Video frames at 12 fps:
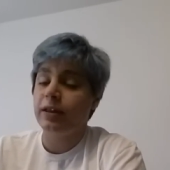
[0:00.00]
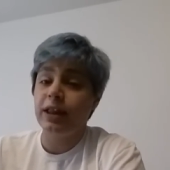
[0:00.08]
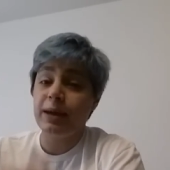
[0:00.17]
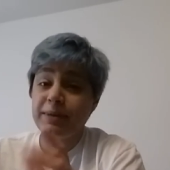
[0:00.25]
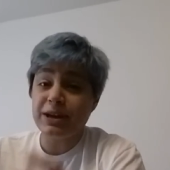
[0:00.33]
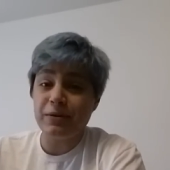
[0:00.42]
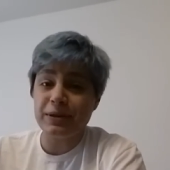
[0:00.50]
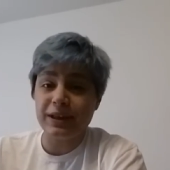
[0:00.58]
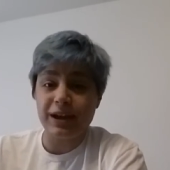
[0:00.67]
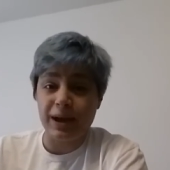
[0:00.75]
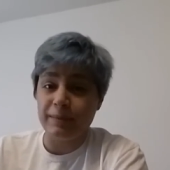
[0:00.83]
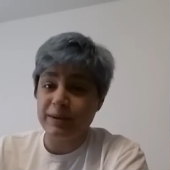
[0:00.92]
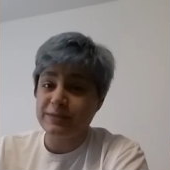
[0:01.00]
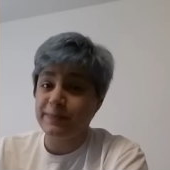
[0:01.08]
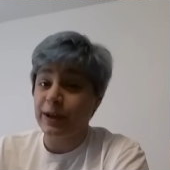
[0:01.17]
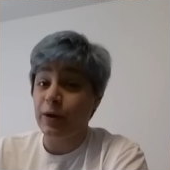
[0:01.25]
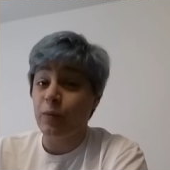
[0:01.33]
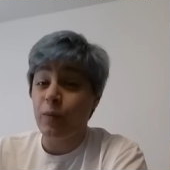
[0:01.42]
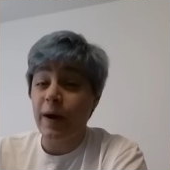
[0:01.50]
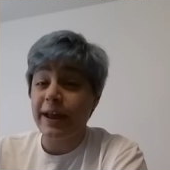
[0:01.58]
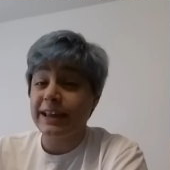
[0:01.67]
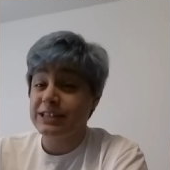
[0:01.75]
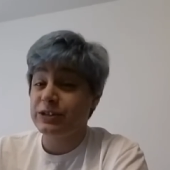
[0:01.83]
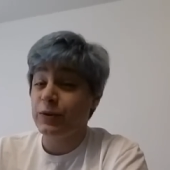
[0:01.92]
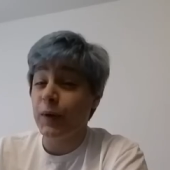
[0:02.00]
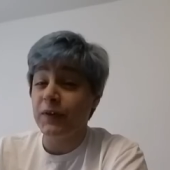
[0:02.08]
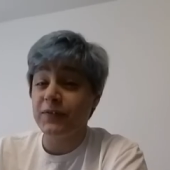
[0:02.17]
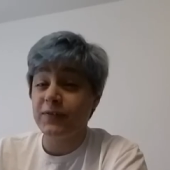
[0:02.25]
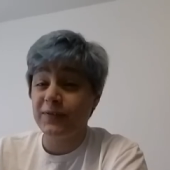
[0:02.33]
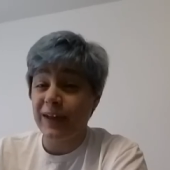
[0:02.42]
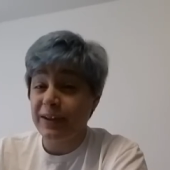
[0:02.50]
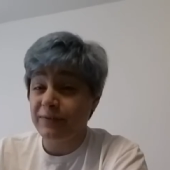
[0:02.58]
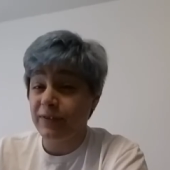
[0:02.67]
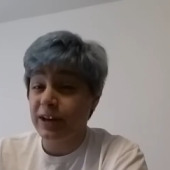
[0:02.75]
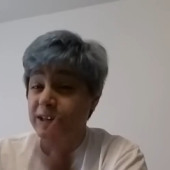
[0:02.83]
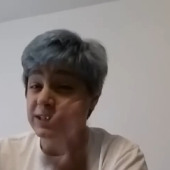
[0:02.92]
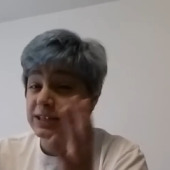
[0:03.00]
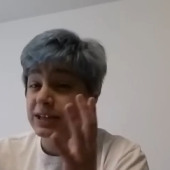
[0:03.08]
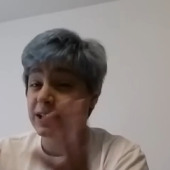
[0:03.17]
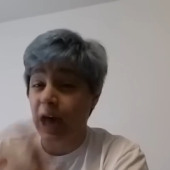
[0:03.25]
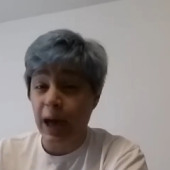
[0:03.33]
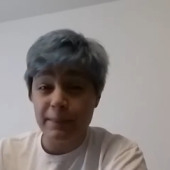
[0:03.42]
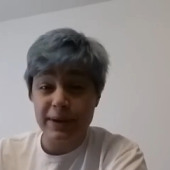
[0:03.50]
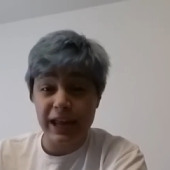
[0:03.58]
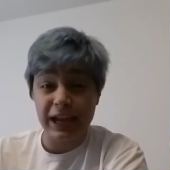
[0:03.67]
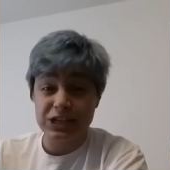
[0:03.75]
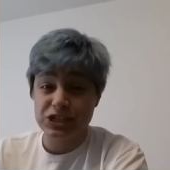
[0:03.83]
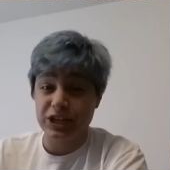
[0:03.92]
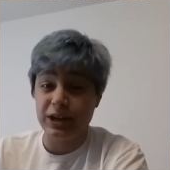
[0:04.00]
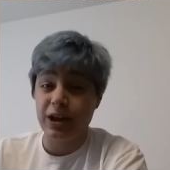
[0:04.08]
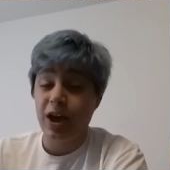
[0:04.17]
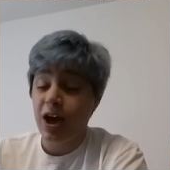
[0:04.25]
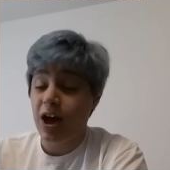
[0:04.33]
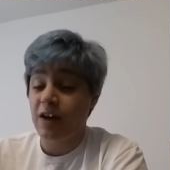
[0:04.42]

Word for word: Let me know in the comments below what is your favorite combination